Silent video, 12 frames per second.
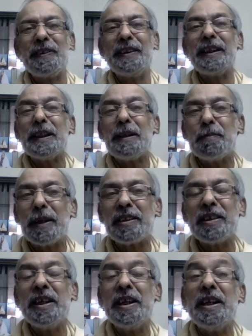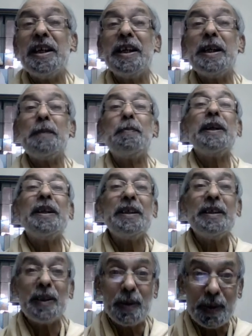nothing but repeating
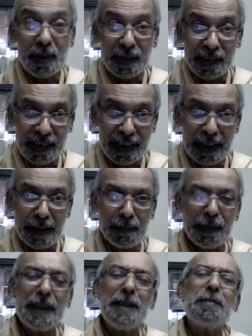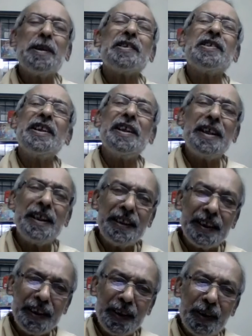the God's name, nothing but singing
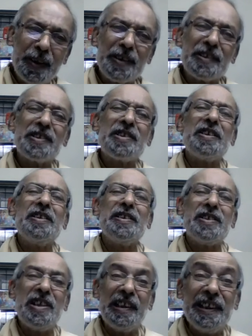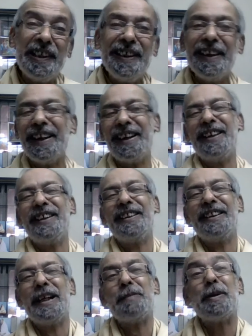the Lord's Leela,
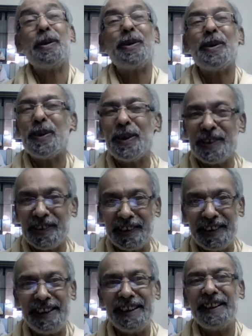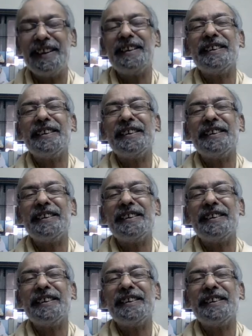about Lord's Leela.